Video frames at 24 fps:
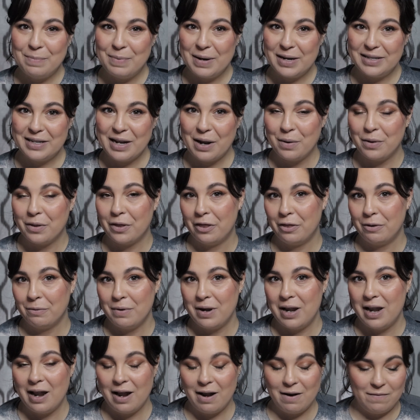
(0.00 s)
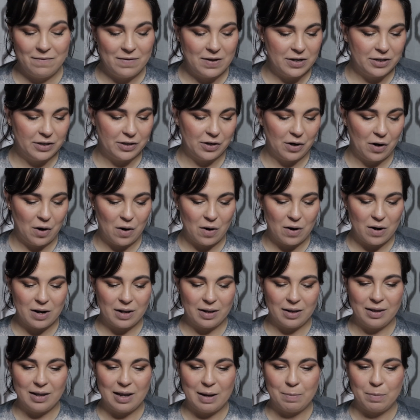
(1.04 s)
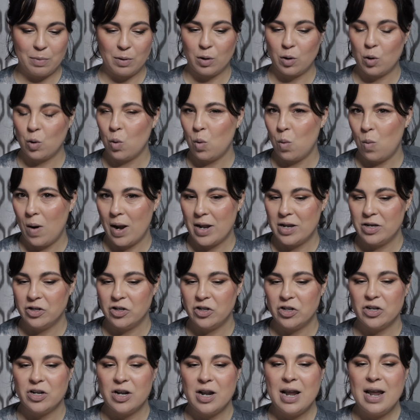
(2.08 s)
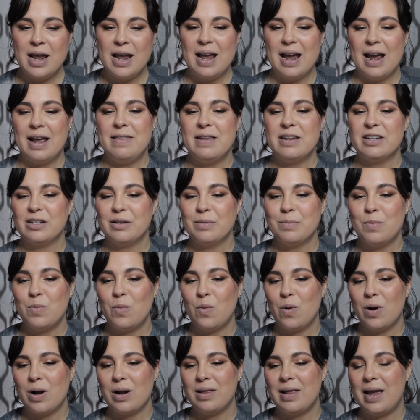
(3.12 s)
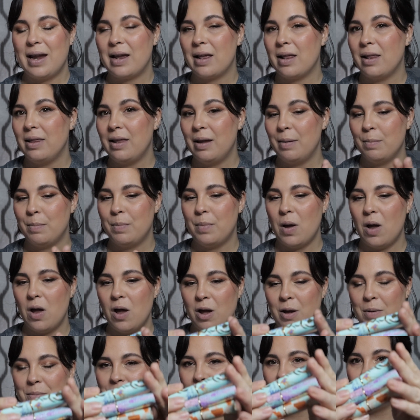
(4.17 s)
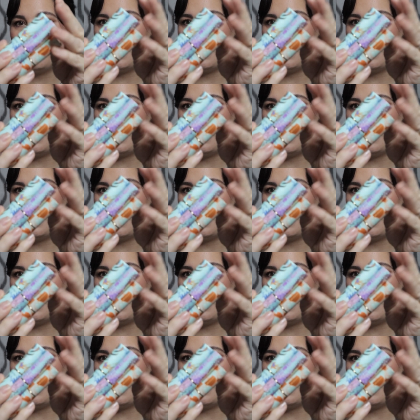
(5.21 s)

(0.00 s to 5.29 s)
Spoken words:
picked out three of the Tarte Lip Quench. And these are more like lip balms,